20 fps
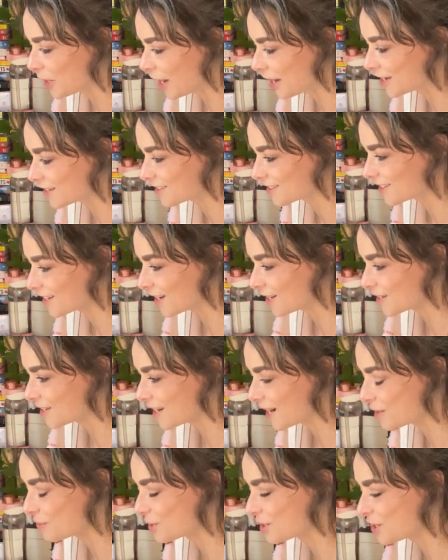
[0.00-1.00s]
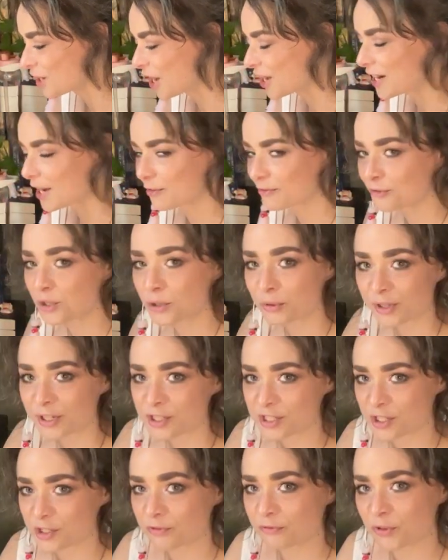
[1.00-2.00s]
that I would not have
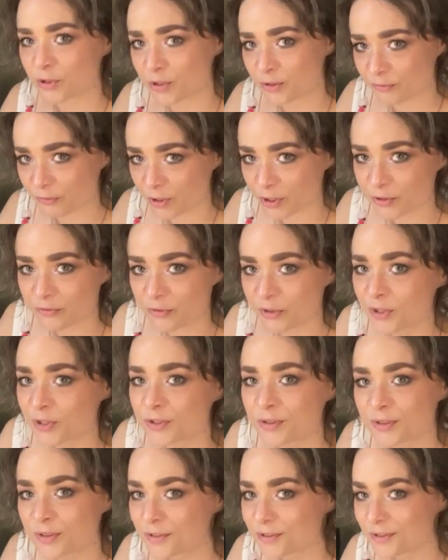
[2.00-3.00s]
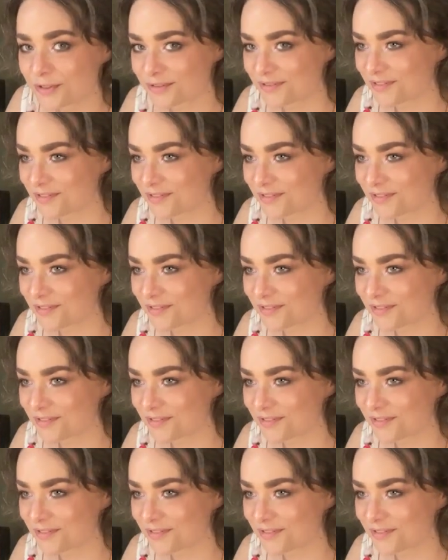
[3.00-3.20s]
viewers in the first few